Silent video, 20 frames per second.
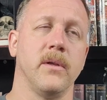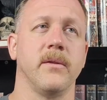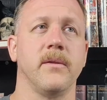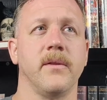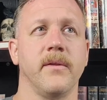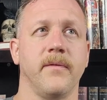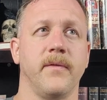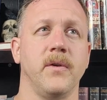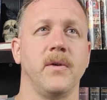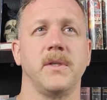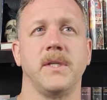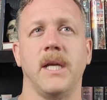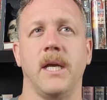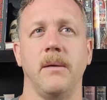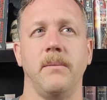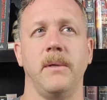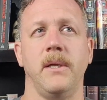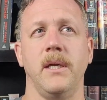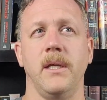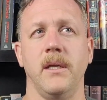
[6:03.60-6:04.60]
the first
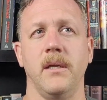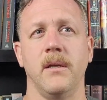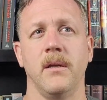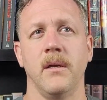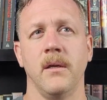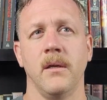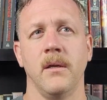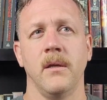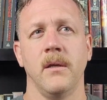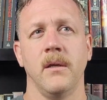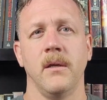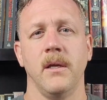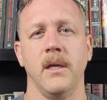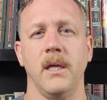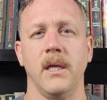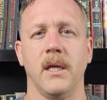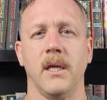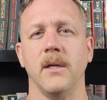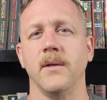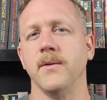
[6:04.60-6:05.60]
time he
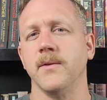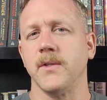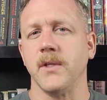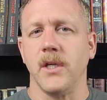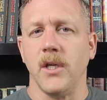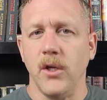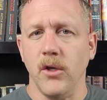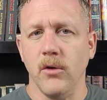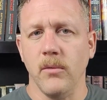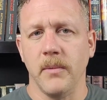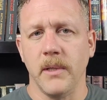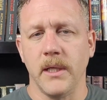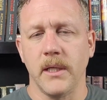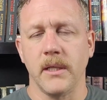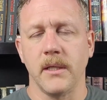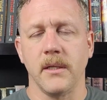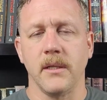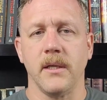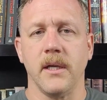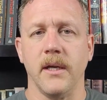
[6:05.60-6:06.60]
kills a
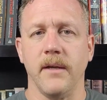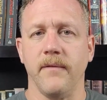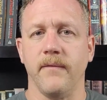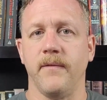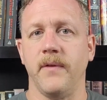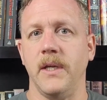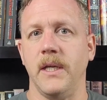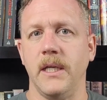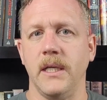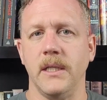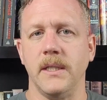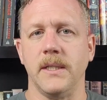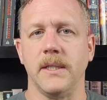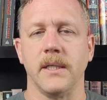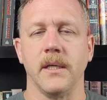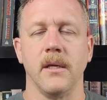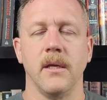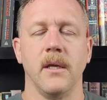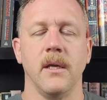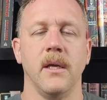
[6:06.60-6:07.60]
human and
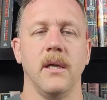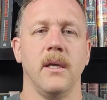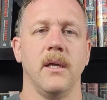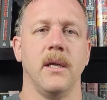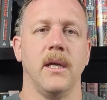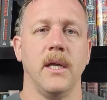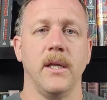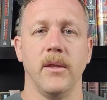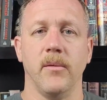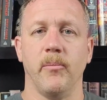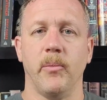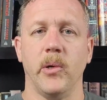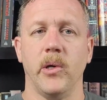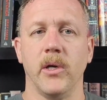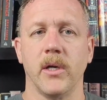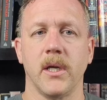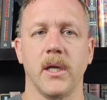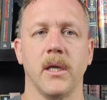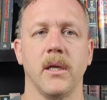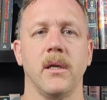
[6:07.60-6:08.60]
feeds in the
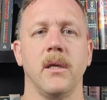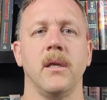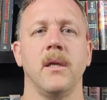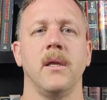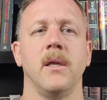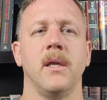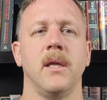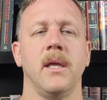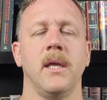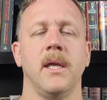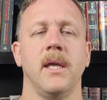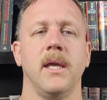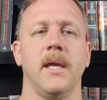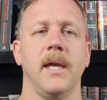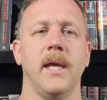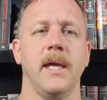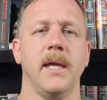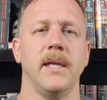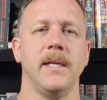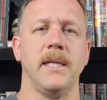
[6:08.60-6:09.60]
book,
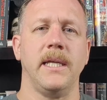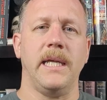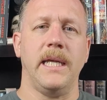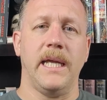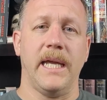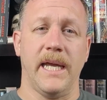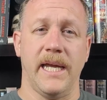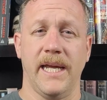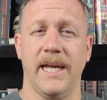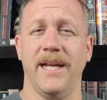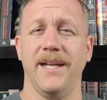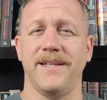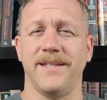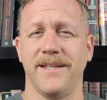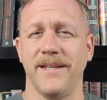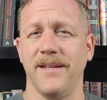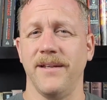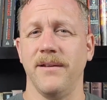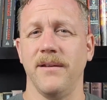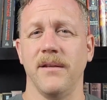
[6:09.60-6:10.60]
and he
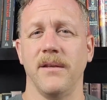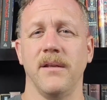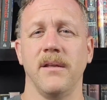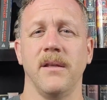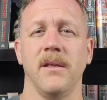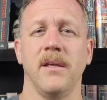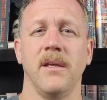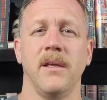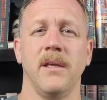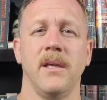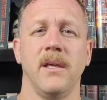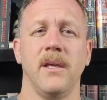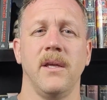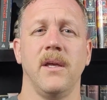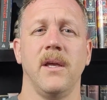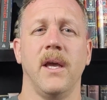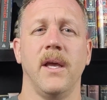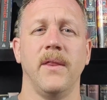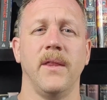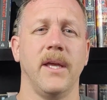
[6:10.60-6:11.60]
hates it.
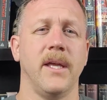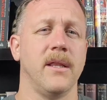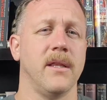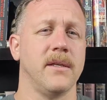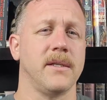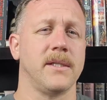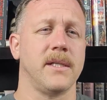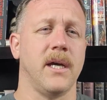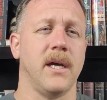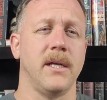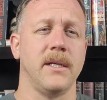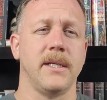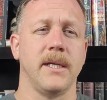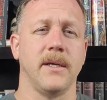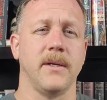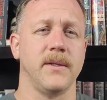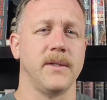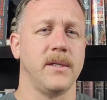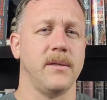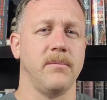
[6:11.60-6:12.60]
And then Lestat
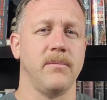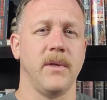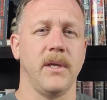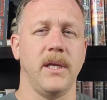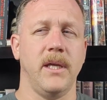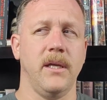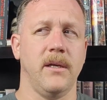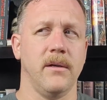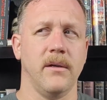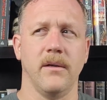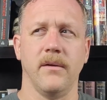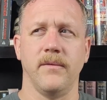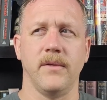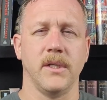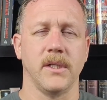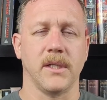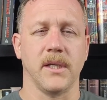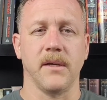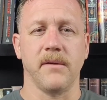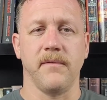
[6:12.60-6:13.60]
tells him that he could have
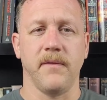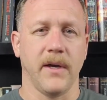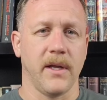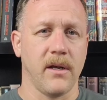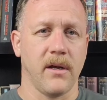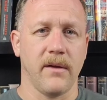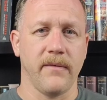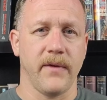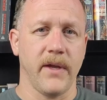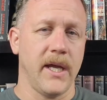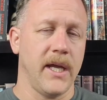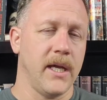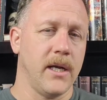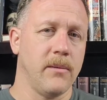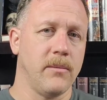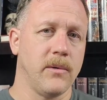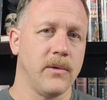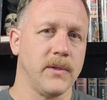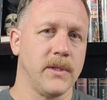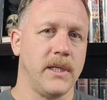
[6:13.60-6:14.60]
just like fed off
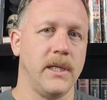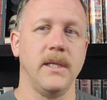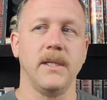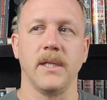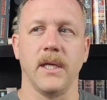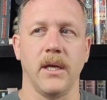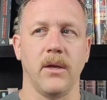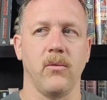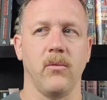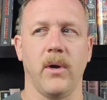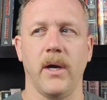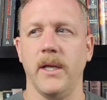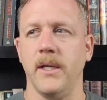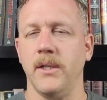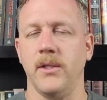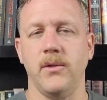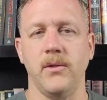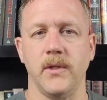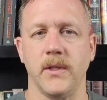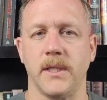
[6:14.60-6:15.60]
animals. And he's like, why
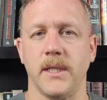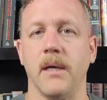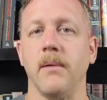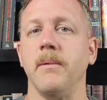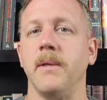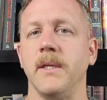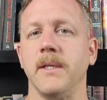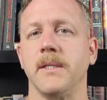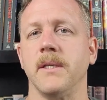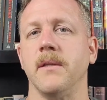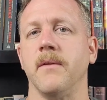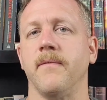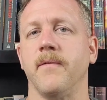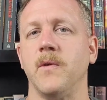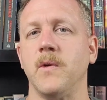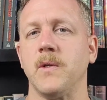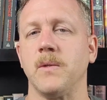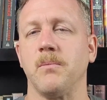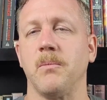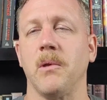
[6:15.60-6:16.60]
didn't you just tell me this in the
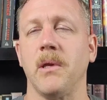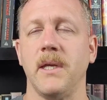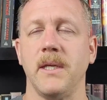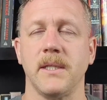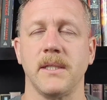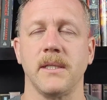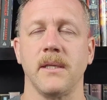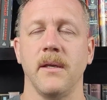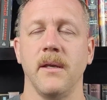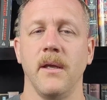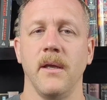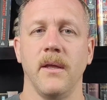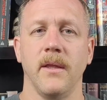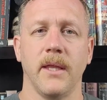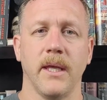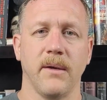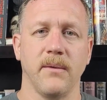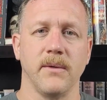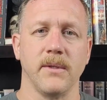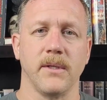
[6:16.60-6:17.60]
first place?
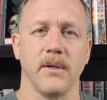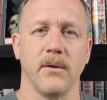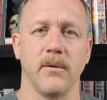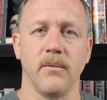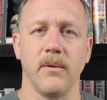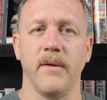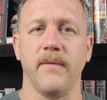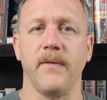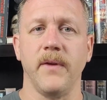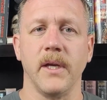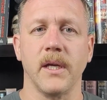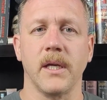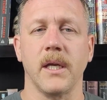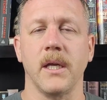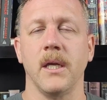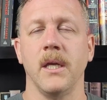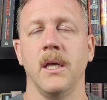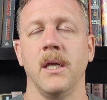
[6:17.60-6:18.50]
That was horrific.